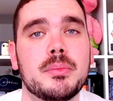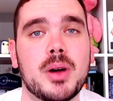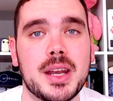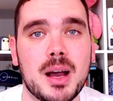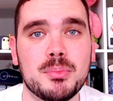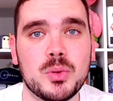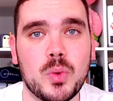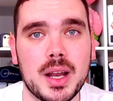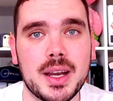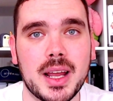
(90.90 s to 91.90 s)
My number
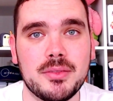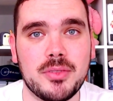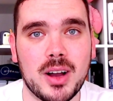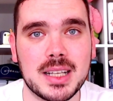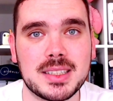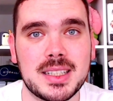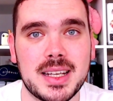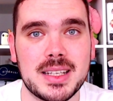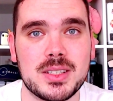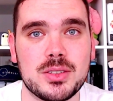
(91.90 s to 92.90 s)
one advice
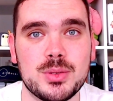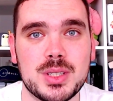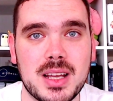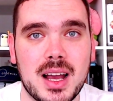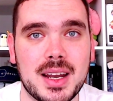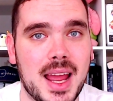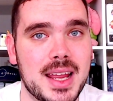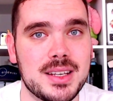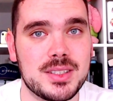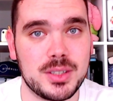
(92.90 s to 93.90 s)
is to start
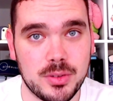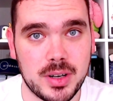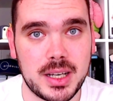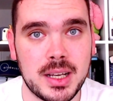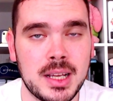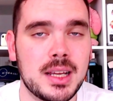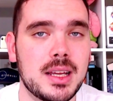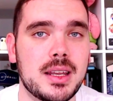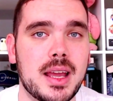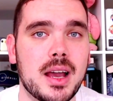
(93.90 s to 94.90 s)
a degree.
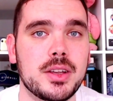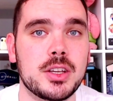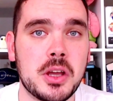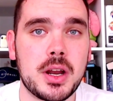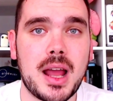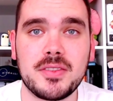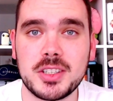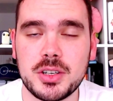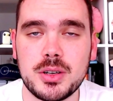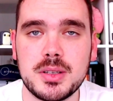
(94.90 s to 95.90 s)
Now, you don't have
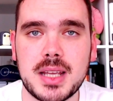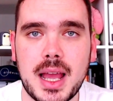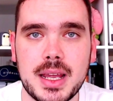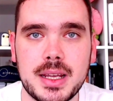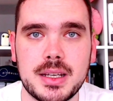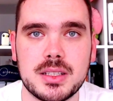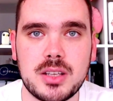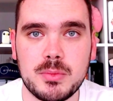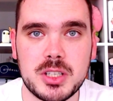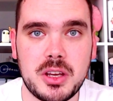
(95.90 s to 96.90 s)
to choose a
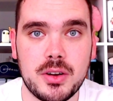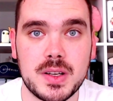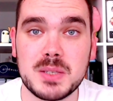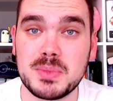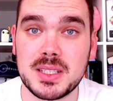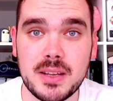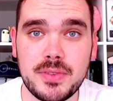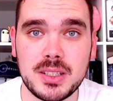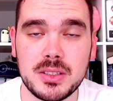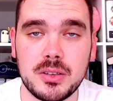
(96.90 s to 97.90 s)
cybersecurity
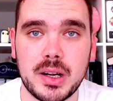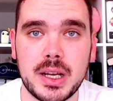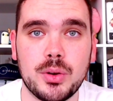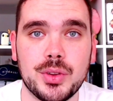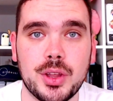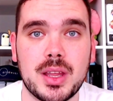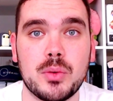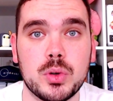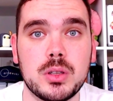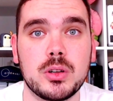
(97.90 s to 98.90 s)
specific degree, although
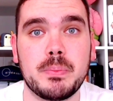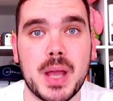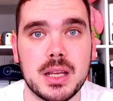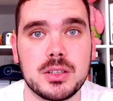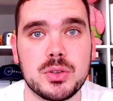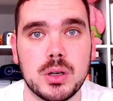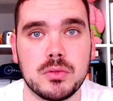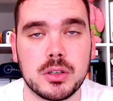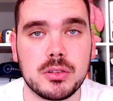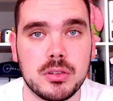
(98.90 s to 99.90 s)
that would look better to a
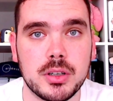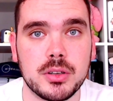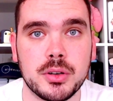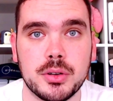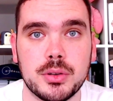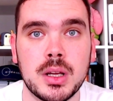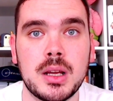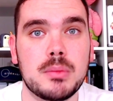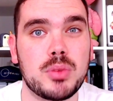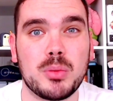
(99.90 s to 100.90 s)
recruiter who
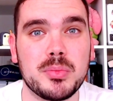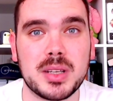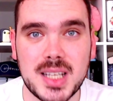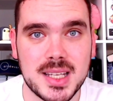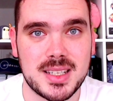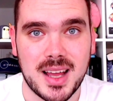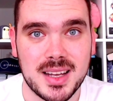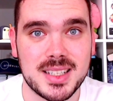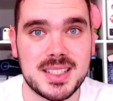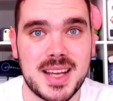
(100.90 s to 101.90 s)
probably doesn't
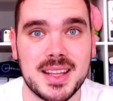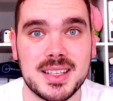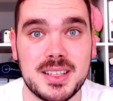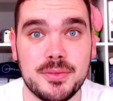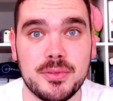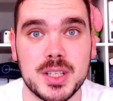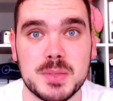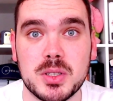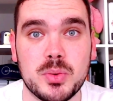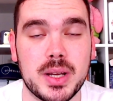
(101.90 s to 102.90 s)
understand the
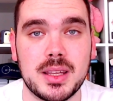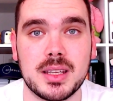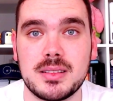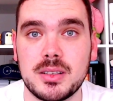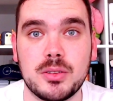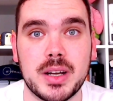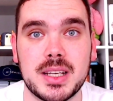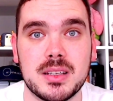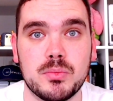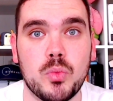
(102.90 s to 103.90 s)
difference between the
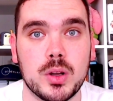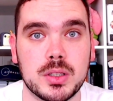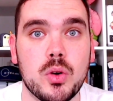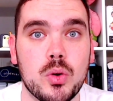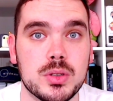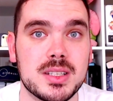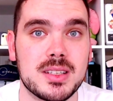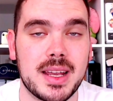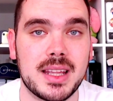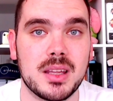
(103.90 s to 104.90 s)
degrees and what
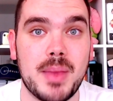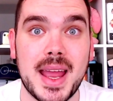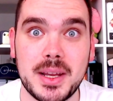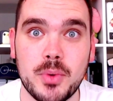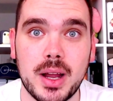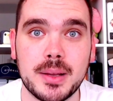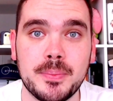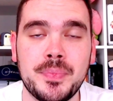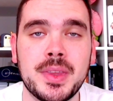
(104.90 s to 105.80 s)
courses are in them anyway.